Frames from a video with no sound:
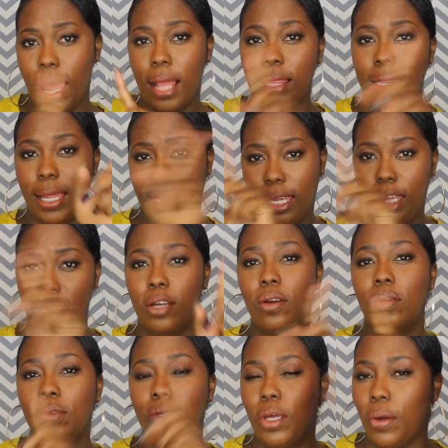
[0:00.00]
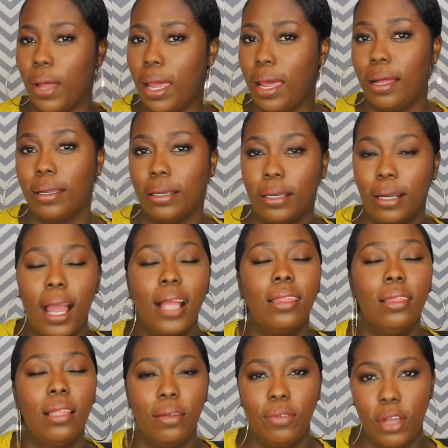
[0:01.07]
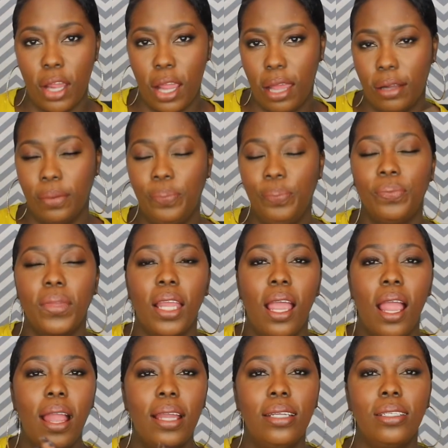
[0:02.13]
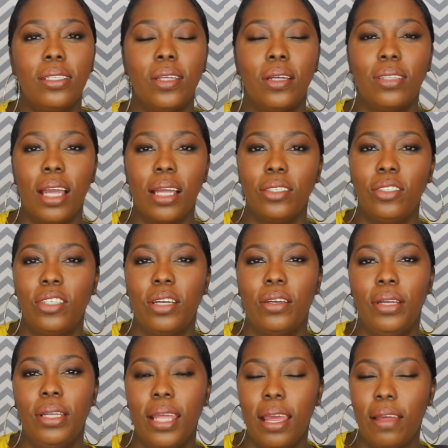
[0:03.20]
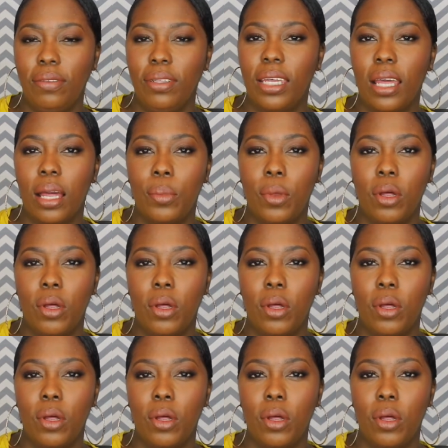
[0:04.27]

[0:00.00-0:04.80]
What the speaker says: like your hair, girl. I love your hair. All right, so Dr. Jarrett Heavenly come